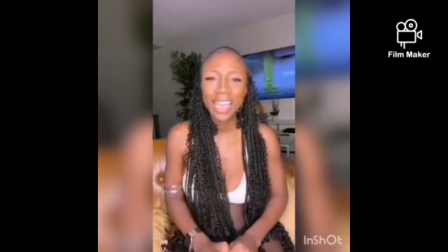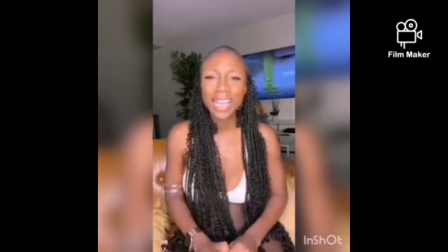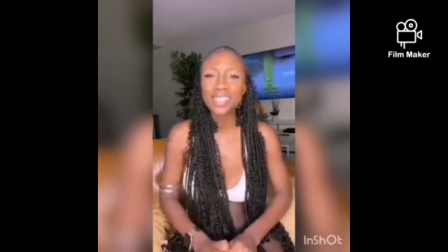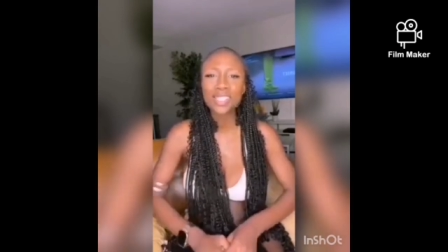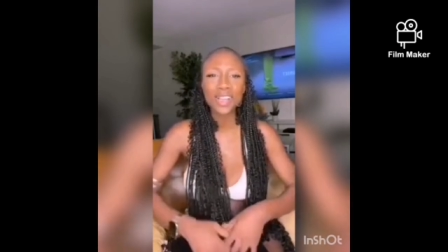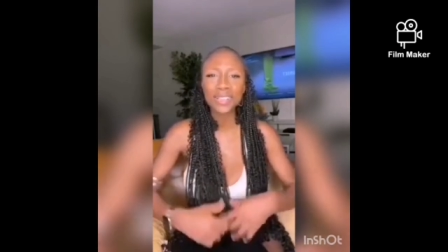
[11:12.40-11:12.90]
He
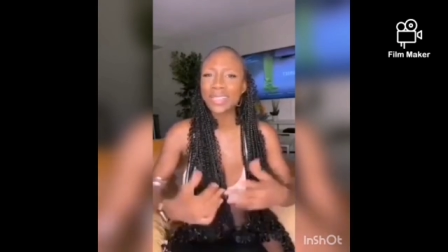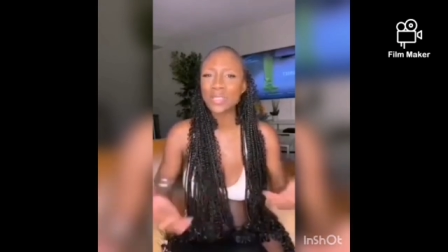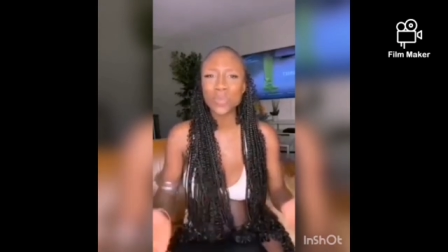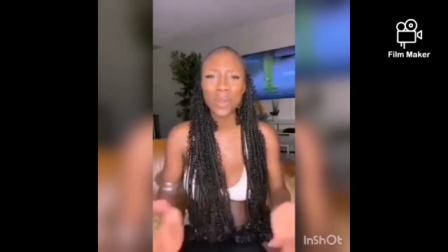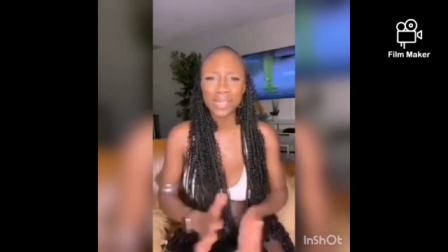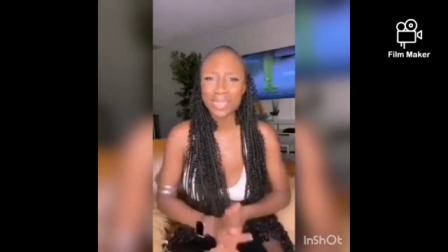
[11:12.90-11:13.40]
has done
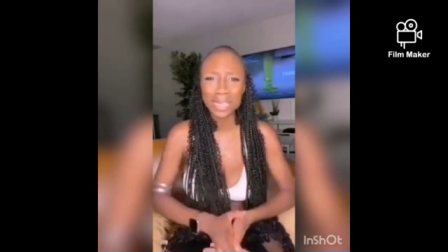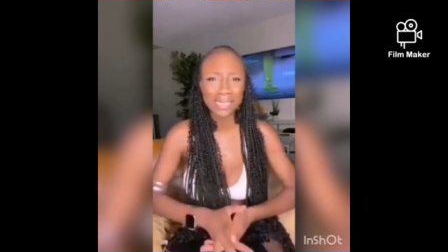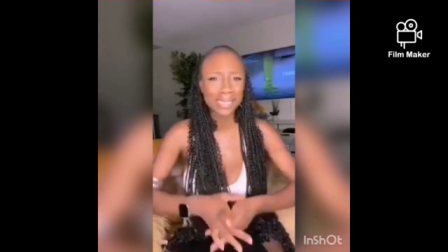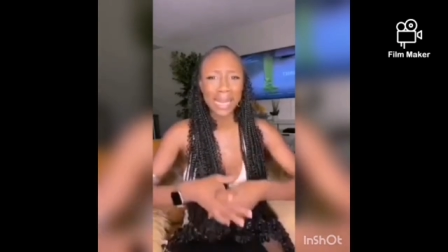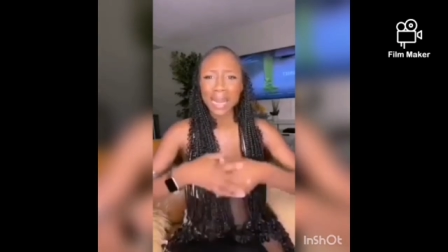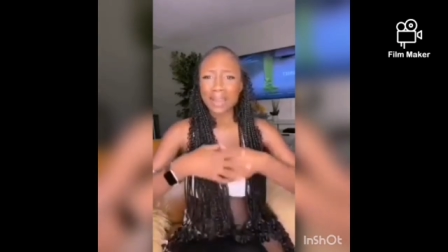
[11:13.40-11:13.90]
his worst. He
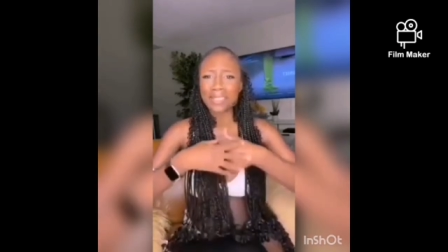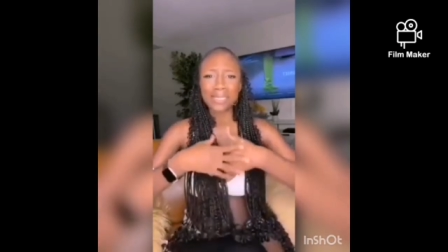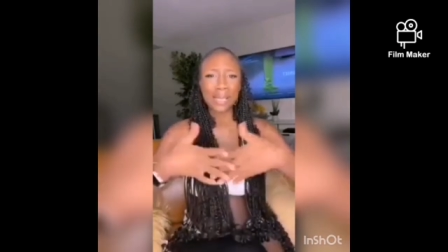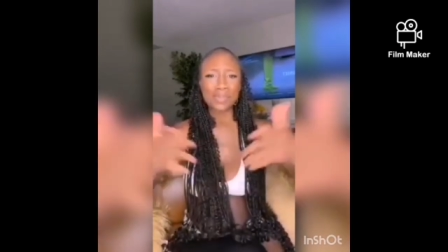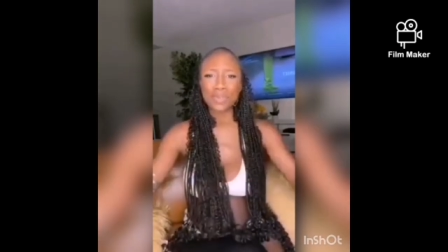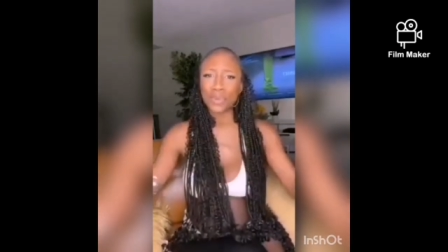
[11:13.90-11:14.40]
has said I've
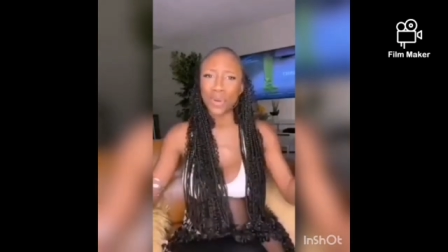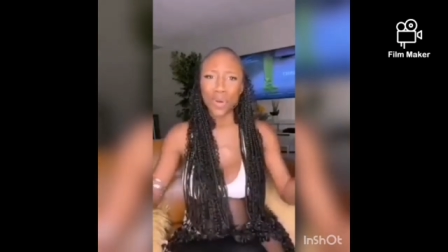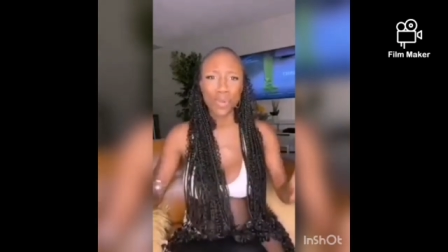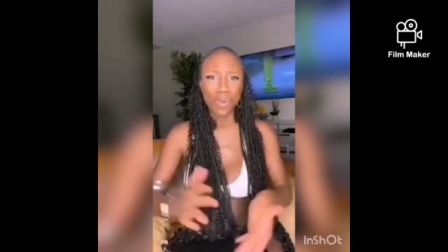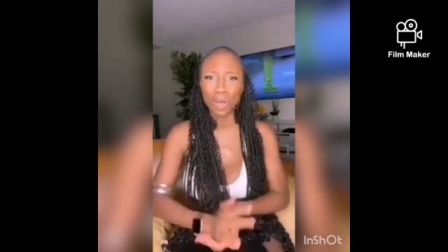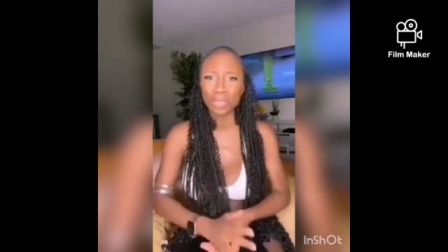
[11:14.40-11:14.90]
slept with the
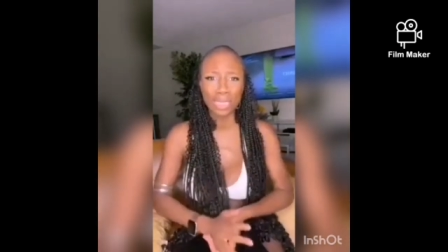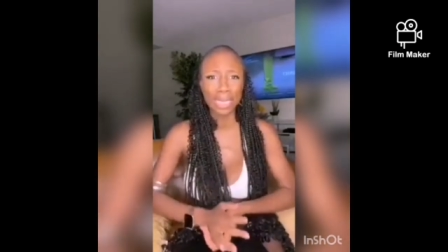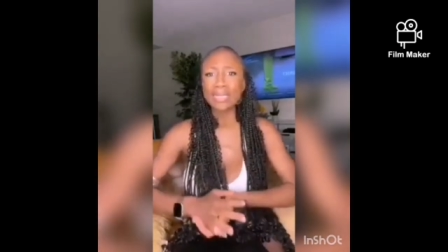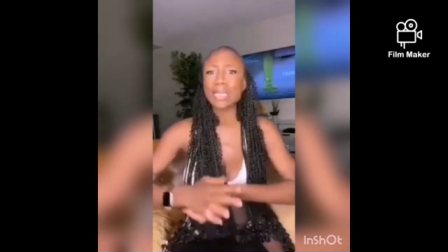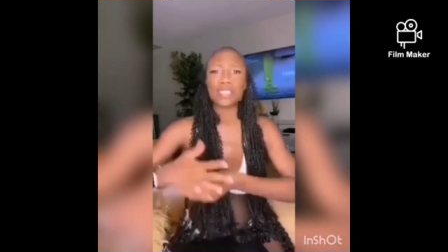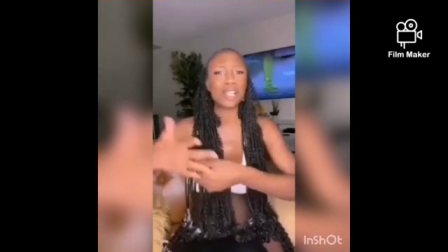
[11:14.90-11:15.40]
whole world
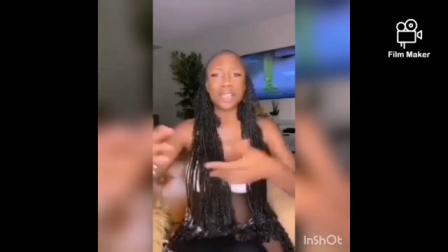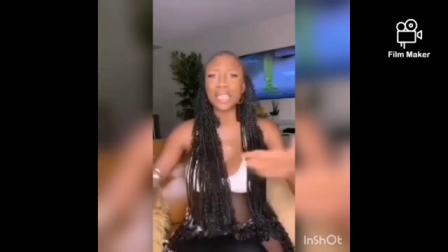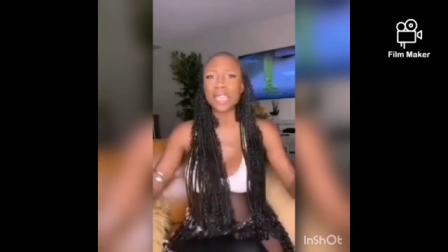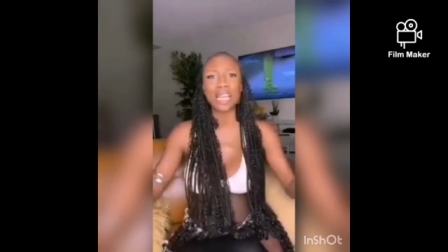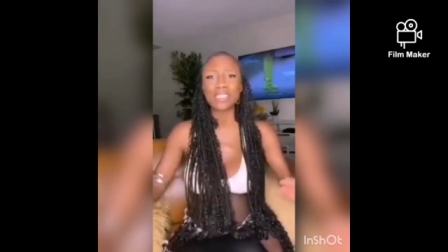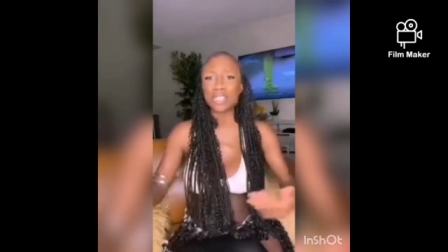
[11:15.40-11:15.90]
here. There's
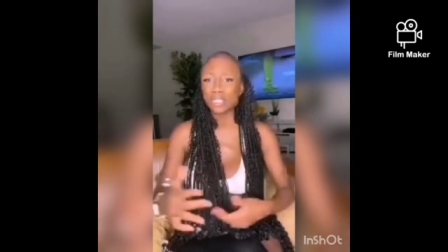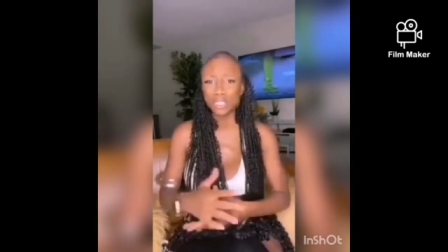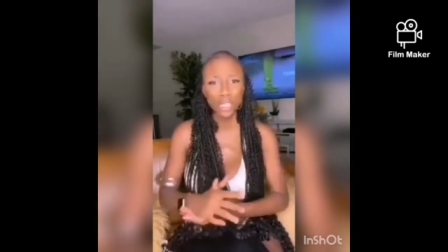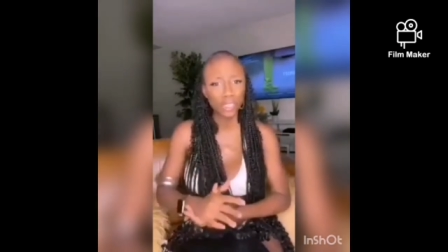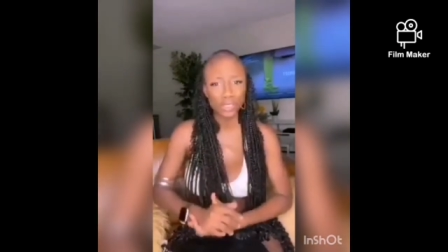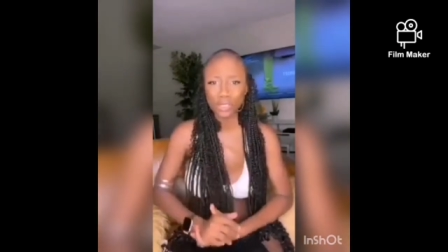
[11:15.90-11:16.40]
nothing he has
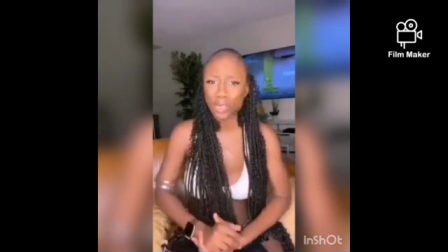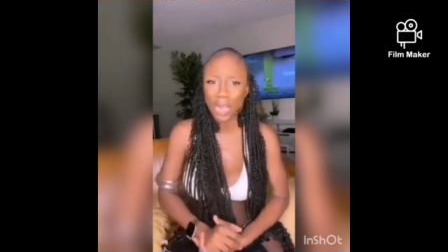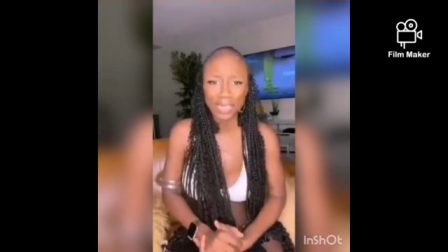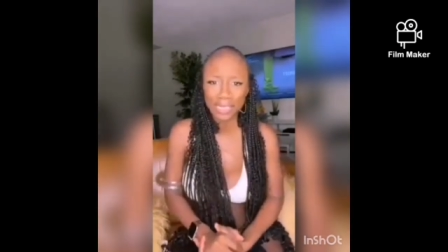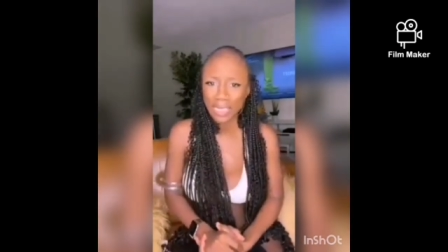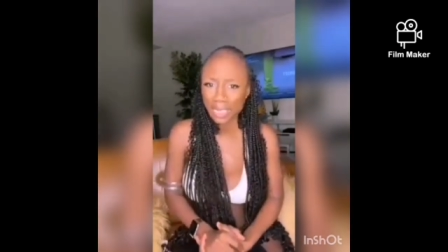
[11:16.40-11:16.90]
not done to
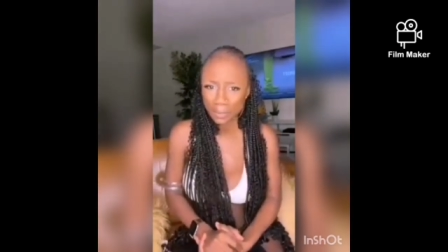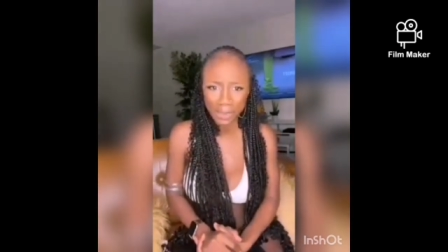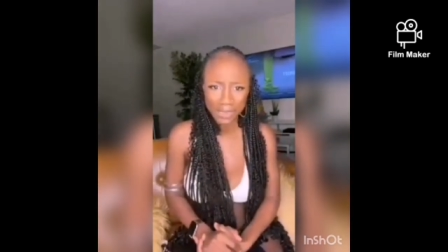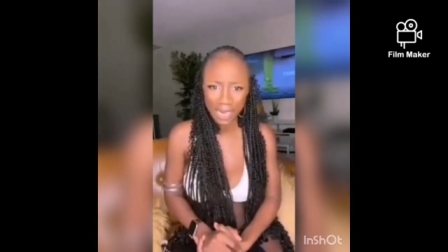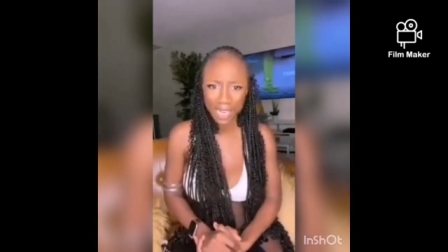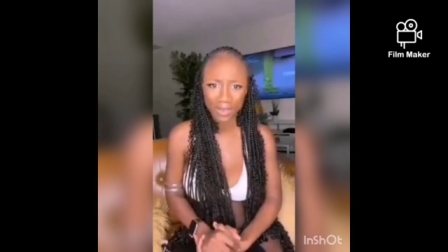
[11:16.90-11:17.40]
try to tear
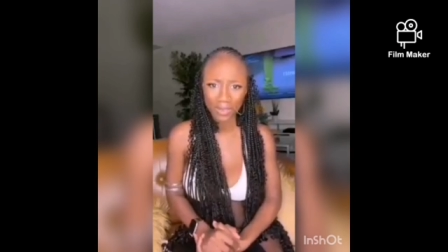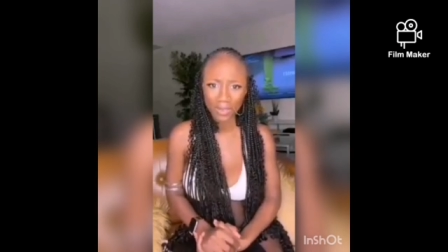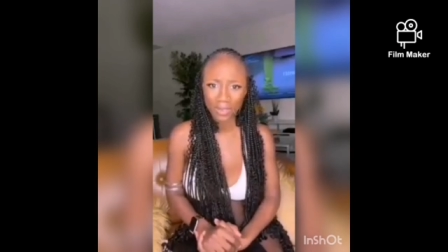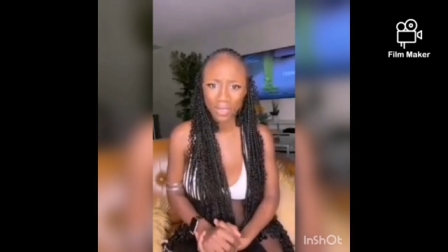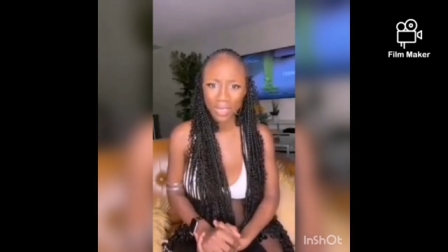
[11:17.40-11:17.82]
me down.